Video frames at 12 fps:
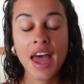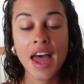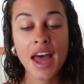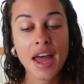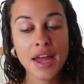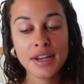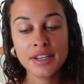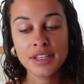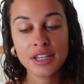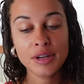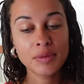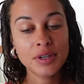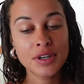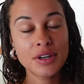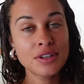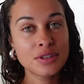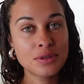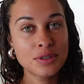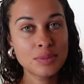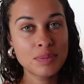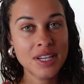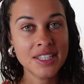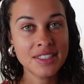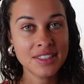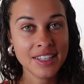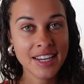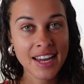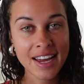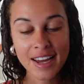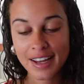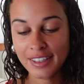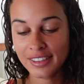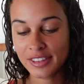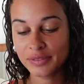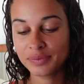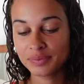and I'm gonna answer as many as I can.